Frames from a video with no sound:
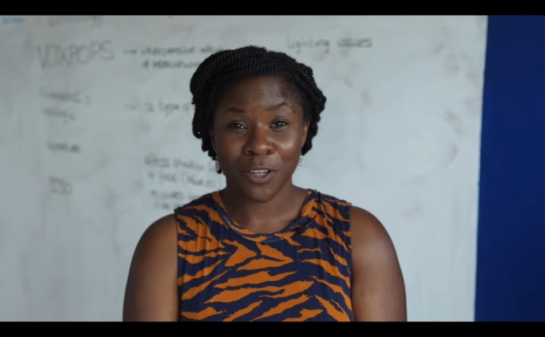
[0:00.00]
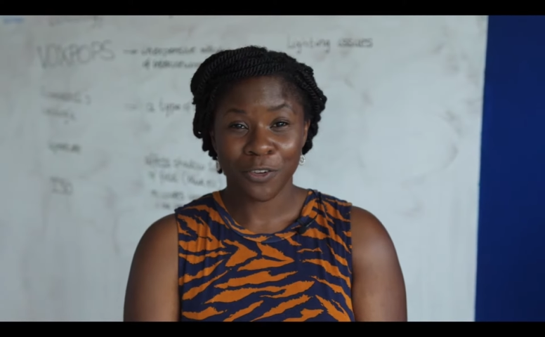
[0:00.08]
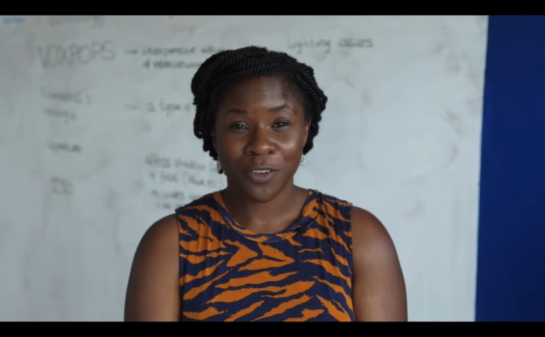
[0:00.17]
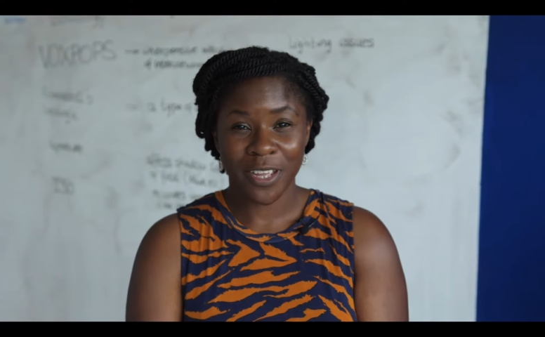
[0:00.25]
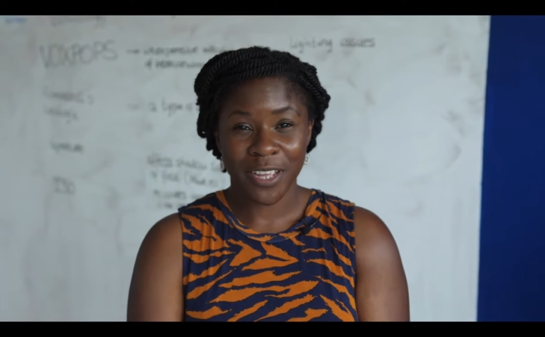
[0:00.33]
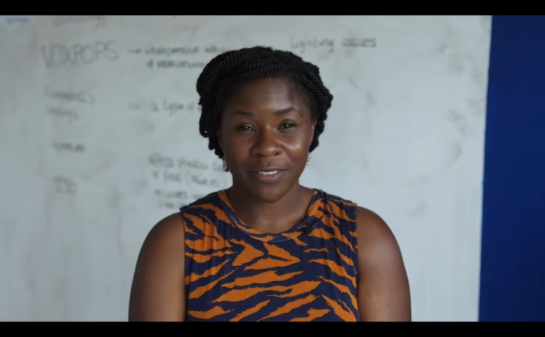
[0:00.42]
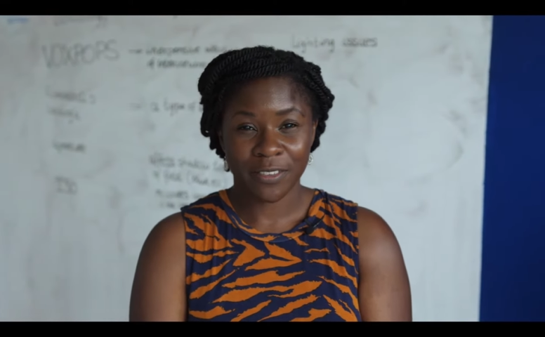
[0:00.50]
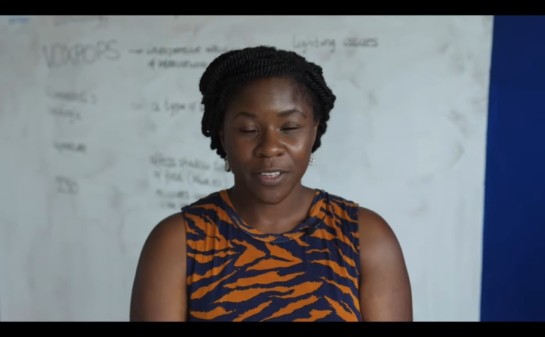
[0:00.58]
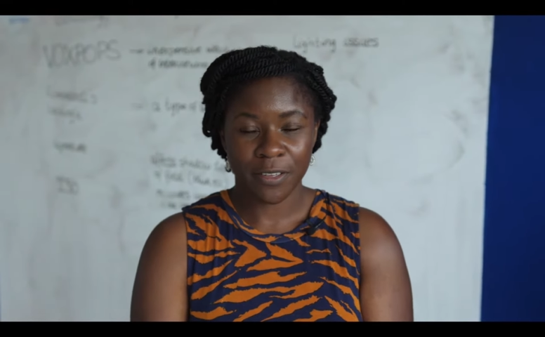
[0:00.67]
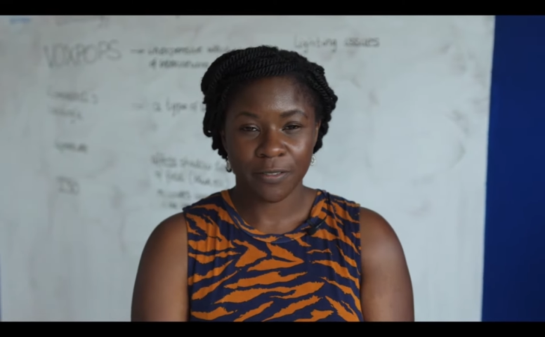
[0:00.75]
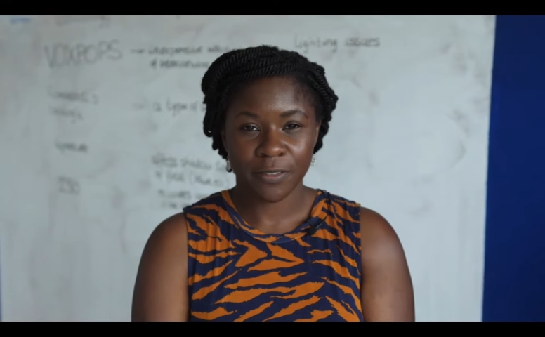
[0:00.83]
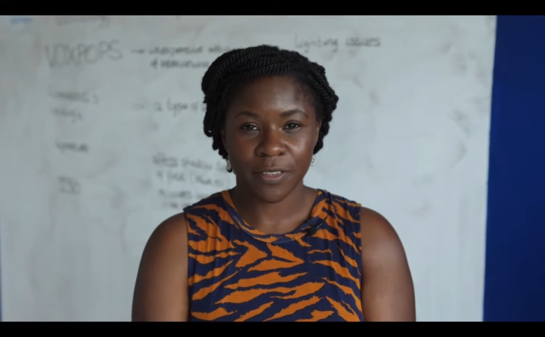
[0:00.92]

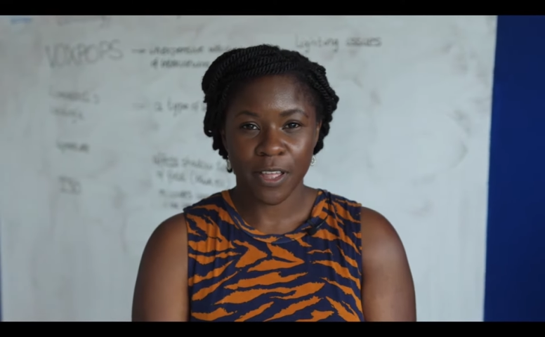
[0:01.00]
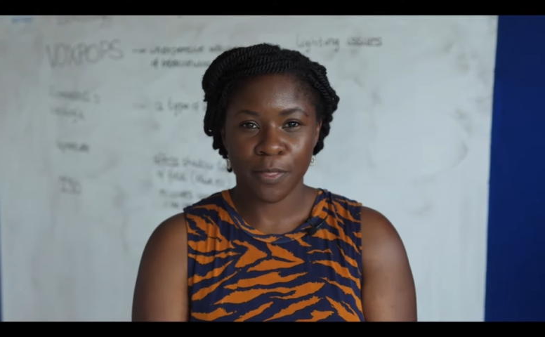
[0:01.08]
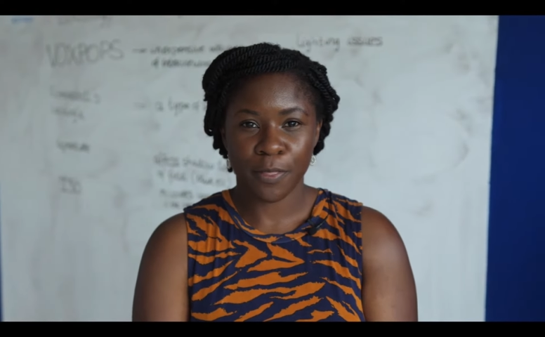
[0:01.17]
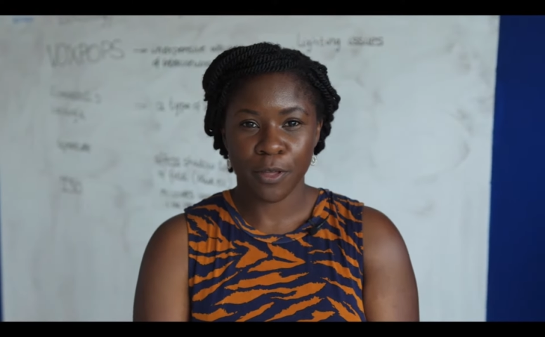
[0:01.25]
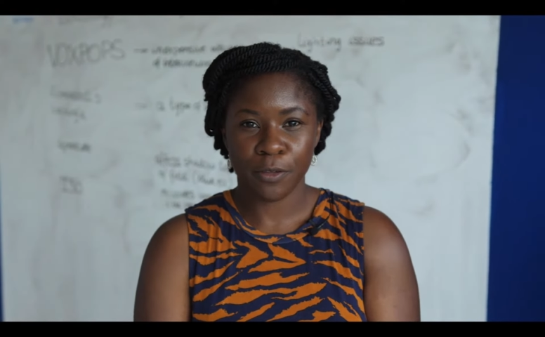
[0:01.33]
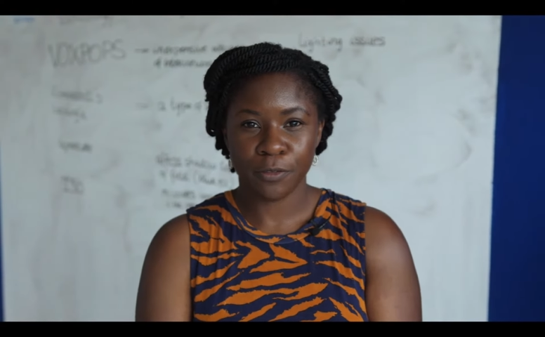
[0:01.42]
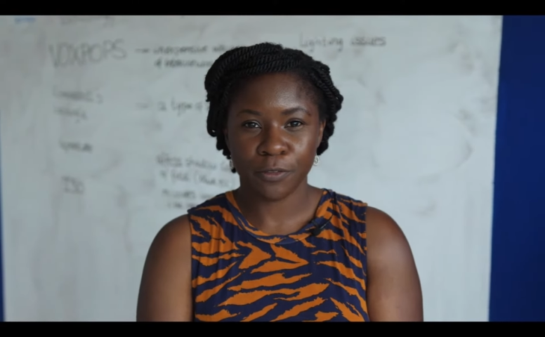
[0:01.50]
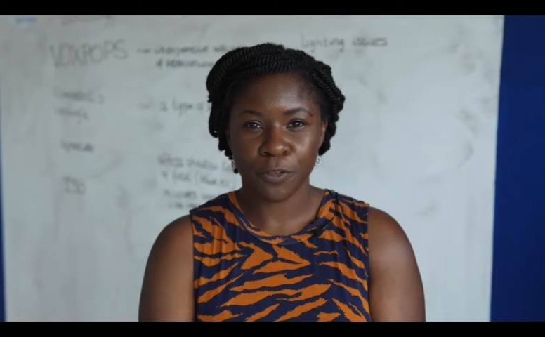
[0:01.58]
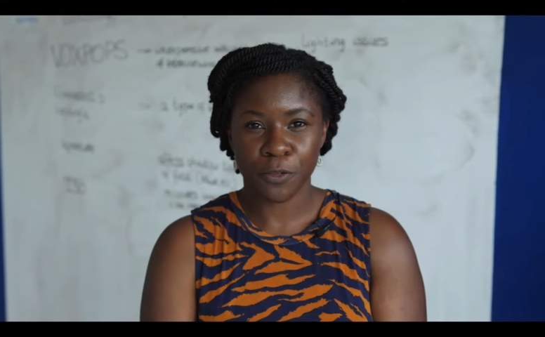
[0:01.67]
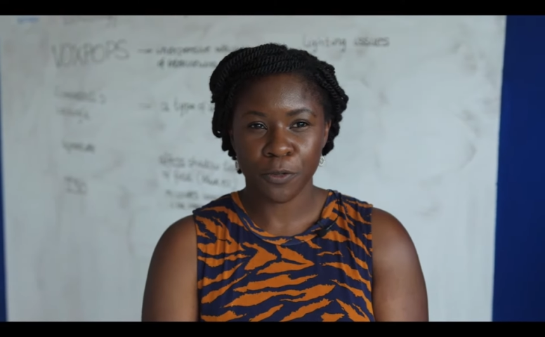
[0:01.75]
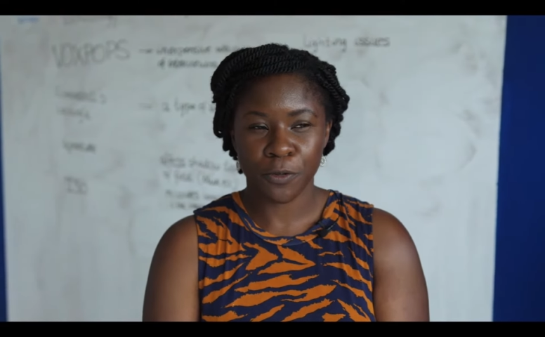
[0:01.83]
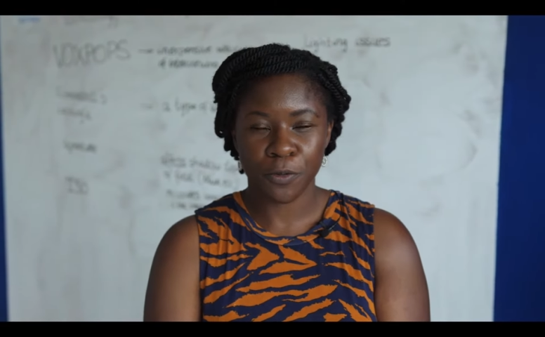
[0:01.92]
creatives and those
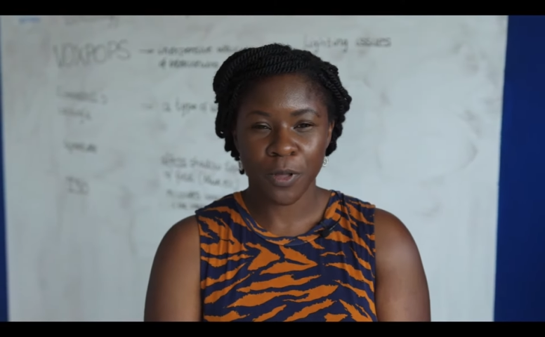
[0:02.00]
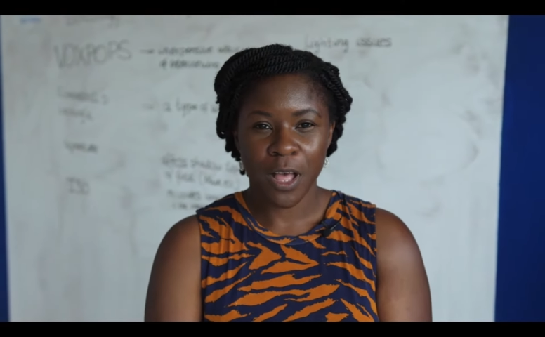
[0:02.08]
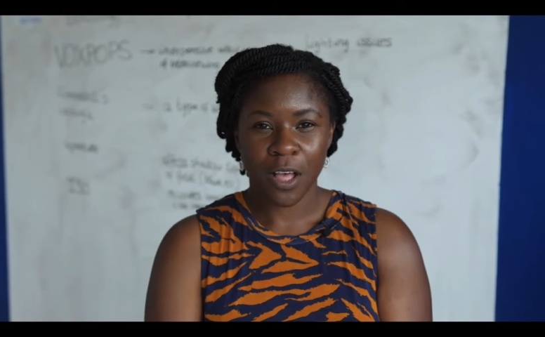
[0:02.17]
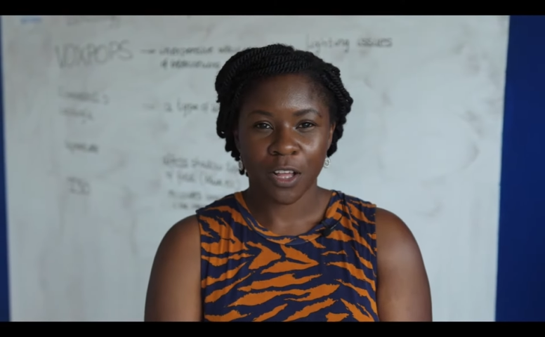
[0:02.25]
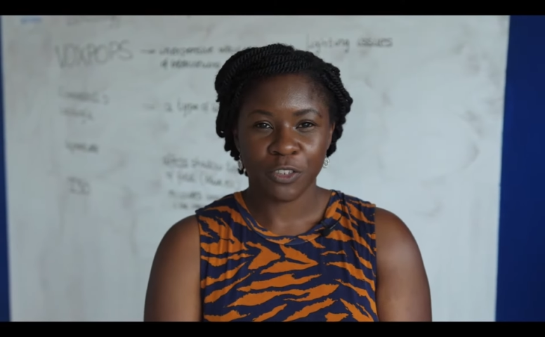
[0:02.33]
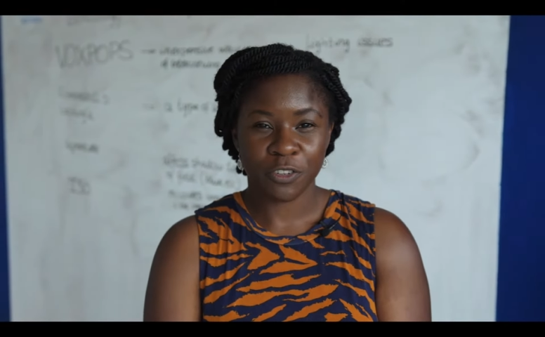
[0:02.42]
who are